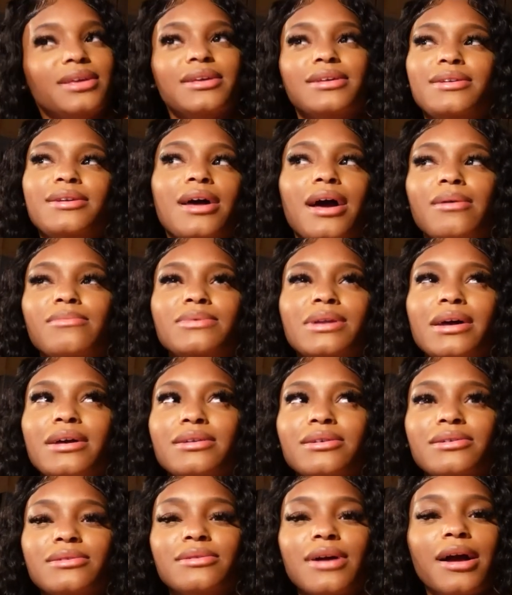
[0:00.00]
And I'm like,
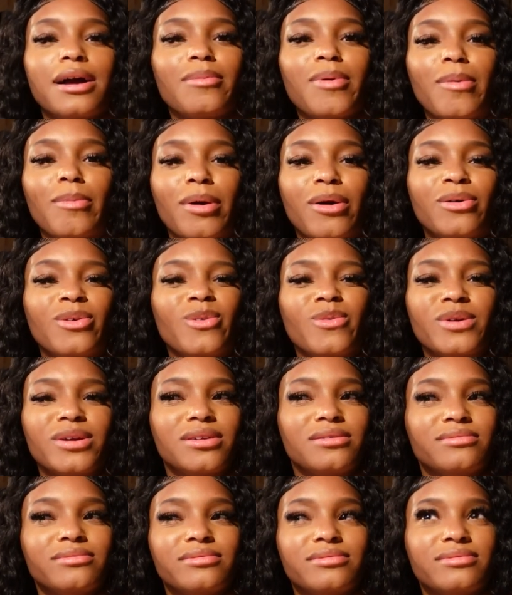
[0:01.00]
no, I can pay my own
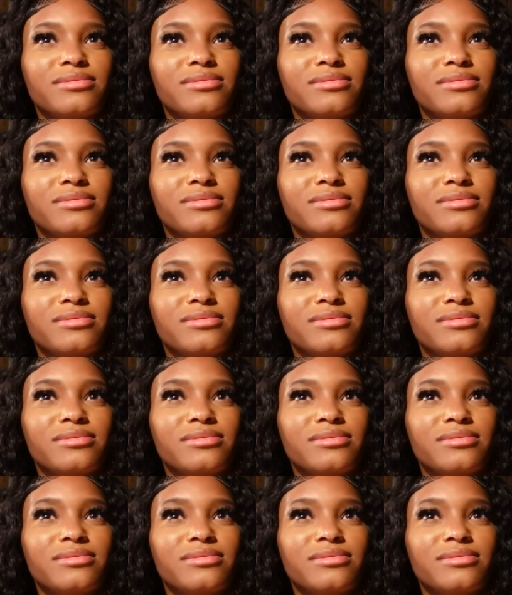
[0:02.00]
rent.